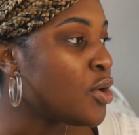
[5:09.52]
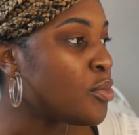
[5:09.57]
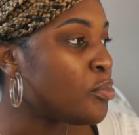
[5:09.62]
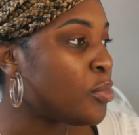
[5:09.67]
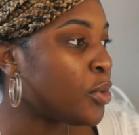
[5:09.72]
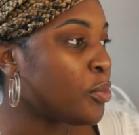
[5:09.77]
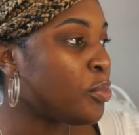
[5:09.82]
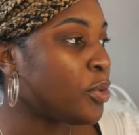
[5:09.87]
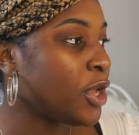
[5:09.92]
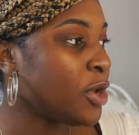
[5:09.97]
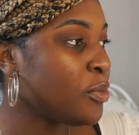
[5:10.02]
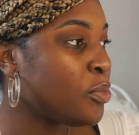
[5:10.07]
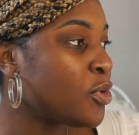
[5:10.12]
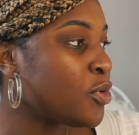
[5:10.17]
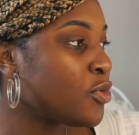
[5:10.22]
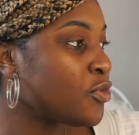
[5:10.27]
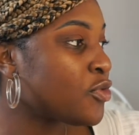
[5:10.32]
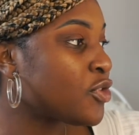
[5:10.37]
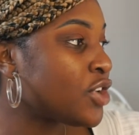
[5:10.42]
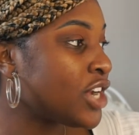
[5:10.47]
But
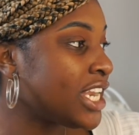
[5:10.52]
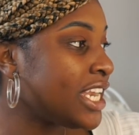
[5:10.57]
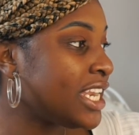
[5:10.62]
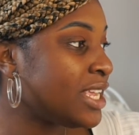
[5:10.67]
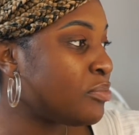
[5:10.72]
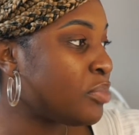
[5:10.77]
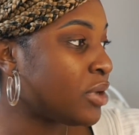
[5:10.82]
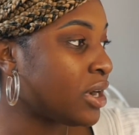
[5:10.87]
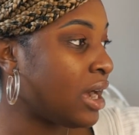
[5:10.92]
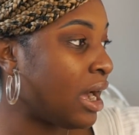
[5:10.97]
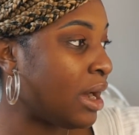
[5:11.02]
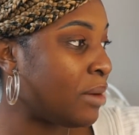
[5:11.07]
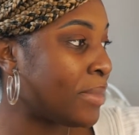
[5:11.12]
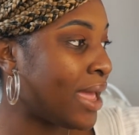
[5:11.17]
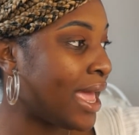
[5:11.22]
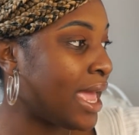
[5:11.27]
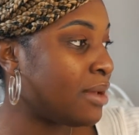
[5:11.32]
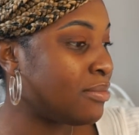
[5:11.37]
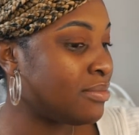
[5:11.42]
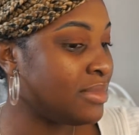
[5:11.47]
people really become
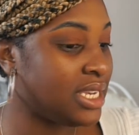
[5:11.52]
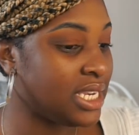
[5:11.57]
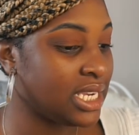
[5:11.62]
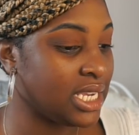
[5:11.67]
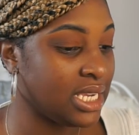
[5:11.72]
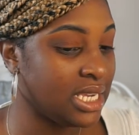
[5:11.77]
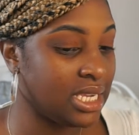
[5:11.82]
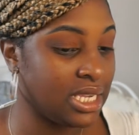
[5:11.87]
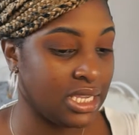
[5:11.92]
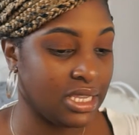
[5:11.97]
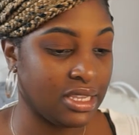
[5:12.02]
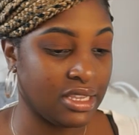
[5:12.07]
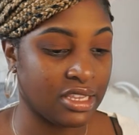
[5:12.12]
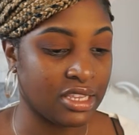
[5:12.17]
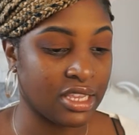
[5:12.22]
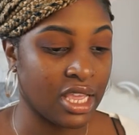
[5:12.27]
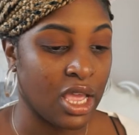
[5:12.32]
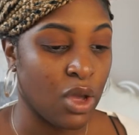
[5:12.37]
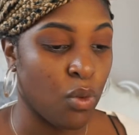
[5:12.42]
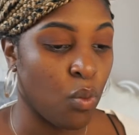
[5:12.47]

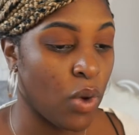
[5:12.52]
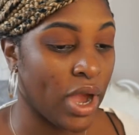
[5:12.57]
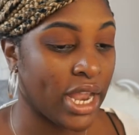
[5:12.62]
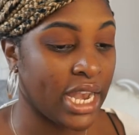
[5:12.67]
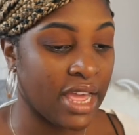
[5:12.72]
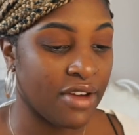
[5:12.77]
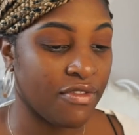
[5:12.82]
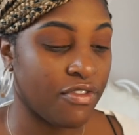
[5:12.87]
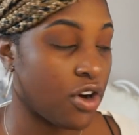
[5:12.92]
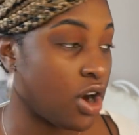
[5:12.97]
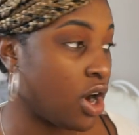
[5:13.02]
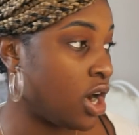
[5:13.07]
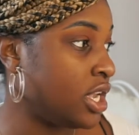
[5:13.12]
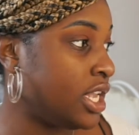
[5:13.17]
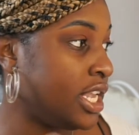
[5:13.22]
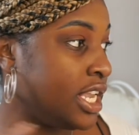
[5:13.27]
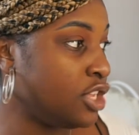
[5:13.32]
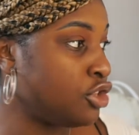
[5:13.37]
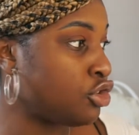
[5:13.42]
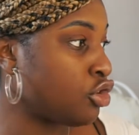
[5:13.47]
MDs whenever
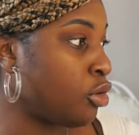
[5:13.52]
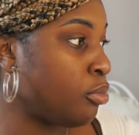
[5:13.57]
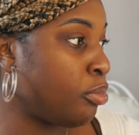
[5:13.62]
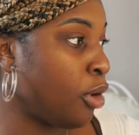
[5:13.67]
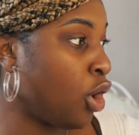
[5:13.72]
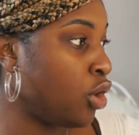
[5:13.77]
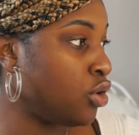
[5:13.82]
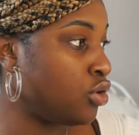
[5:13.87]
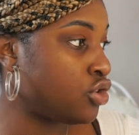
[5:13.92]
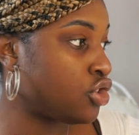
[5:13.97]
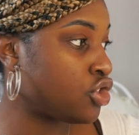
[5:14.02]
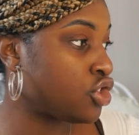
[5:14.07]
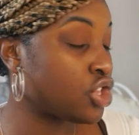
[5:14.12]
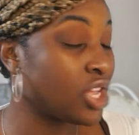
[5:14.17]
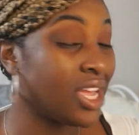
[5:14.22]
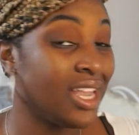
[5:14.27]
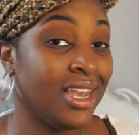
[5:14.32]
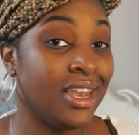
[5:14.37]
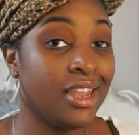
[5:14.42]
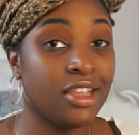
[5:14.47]
Lizzo posts,
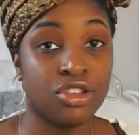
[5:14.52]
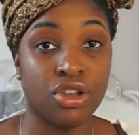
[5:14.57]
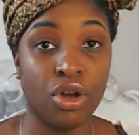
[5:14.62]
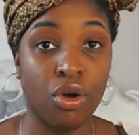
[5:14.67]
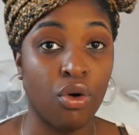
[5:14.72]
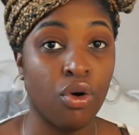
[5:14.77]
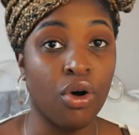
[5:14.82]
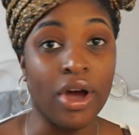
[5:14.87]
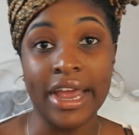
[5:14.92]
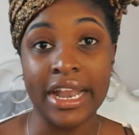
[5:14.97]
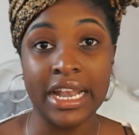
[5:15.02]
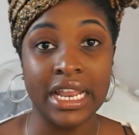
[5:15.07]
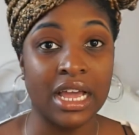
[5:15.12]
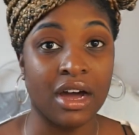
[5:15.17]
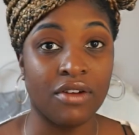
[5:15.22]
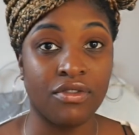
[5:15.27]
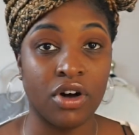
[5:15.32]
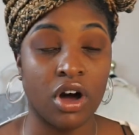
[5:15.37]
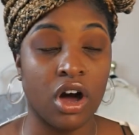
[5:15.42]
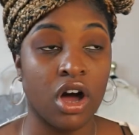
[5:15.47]
Lizzo or any
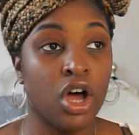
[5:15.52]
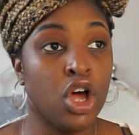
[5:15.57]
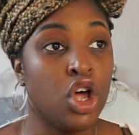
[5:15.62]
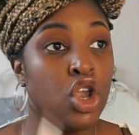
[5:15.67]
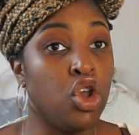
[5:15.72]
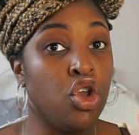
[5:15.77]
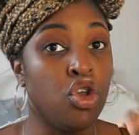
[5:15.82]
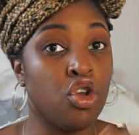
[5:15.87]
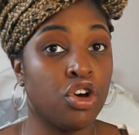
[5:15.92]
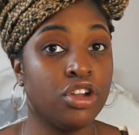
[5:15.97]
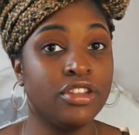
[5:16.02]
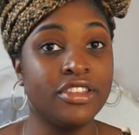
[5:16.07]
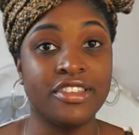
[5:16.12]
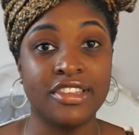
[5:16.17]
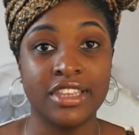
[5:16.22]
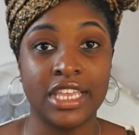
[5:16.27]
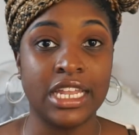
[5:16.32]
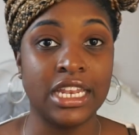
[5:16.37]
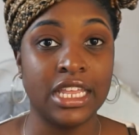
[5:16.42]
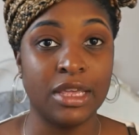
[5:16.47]
other
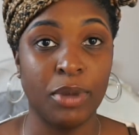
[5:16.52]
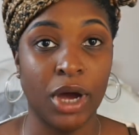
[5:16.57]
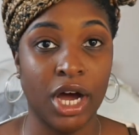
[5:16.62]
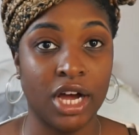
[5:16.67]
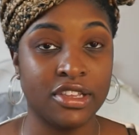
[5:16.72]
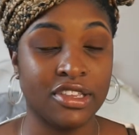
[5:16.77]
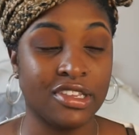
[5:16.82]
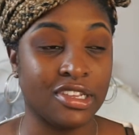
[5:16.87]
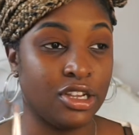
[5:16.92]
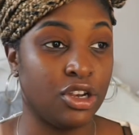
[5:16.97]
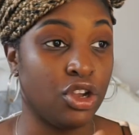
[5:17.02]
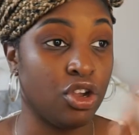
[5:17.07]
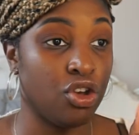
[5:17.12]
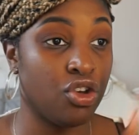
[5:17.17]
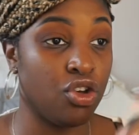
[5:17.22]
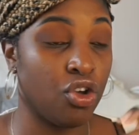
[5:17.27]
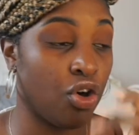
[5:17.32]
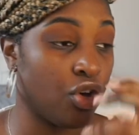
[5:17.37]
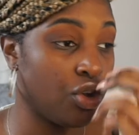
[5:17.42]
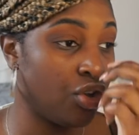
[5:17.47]
non-skinny person,
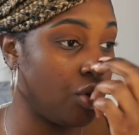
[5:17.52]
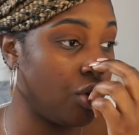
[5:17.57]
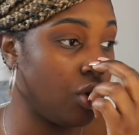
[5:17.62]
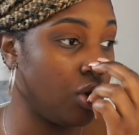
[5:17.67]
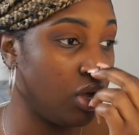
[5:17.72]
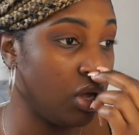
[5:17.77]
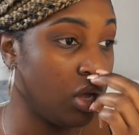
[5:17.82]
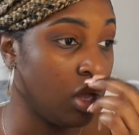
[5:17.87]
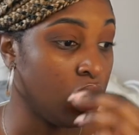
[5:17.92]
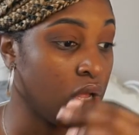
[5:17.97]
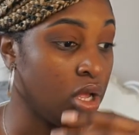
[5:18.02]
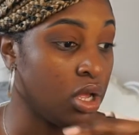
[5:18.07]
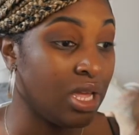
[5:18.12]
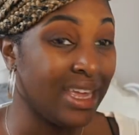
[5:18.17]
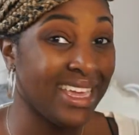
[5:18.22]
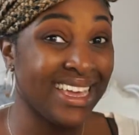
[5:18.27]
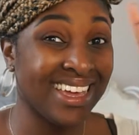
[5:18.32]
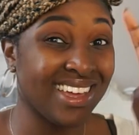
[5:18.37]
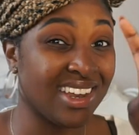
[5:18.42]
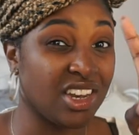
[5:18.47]

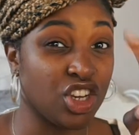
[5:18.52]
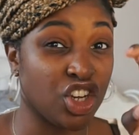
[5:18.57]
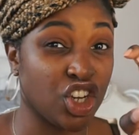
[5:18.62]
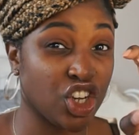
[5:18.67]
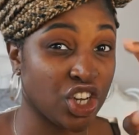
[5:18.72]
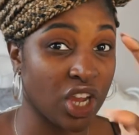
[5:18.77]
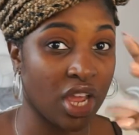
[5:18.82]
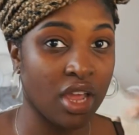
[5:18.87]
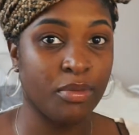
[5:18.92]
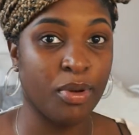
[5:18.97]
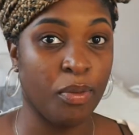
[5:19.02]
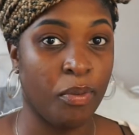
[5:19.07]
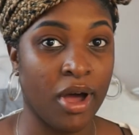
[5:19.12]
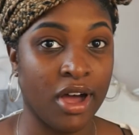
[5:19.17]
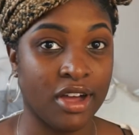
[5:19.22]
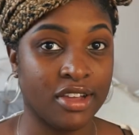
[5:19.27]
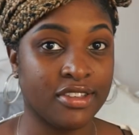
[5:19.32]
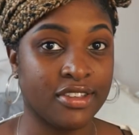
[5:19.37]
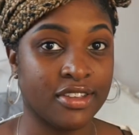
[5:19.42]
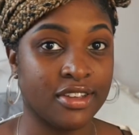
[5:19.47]
non-in-shape
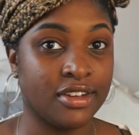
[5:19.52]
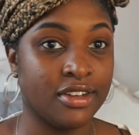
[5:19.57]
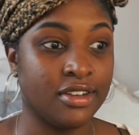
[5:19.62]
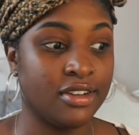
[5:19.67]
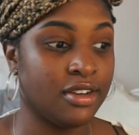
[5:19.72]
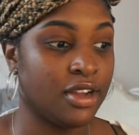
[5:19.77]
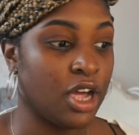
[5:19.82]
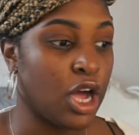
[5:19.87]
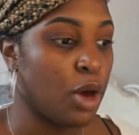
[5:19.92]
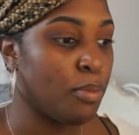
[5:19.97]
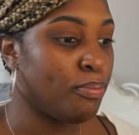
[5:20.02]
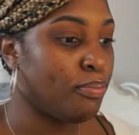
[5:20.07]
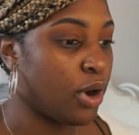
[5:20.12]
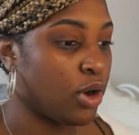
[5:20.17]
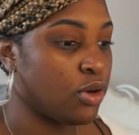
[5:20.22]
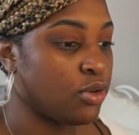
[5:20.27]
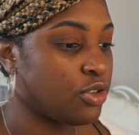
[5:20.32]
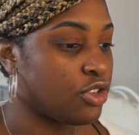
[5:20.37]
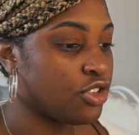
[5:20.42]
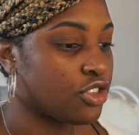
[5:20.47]
person
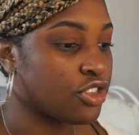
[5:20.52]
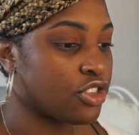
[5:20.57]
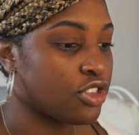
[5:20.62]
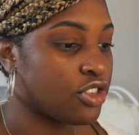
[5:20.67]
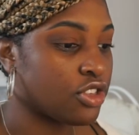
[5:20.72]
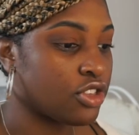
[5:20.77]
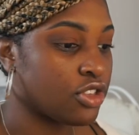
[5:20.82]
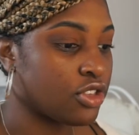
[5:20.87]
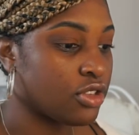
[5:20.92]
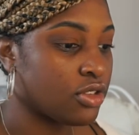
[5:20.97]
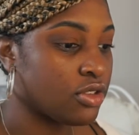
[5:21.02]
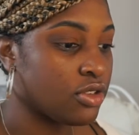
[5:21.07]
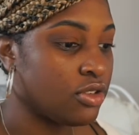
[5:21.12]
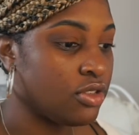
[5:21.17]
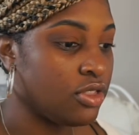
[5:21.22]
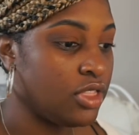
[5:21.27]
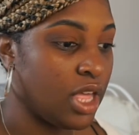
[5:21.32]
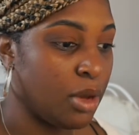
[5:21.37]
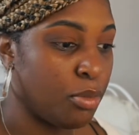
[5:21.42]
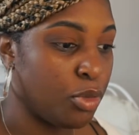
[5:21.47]
posts
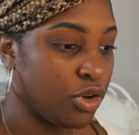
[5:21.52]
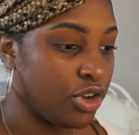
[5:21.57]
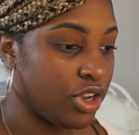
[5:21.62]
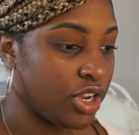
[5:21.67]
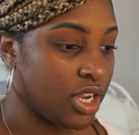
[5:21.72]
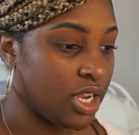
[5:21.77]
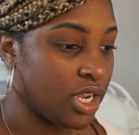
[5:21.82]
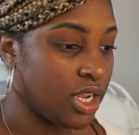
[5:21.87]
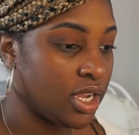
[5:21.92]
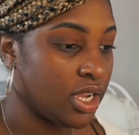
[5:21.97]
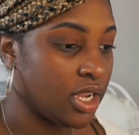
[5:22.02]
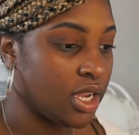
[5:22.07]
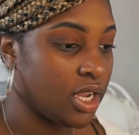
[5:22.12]
their body.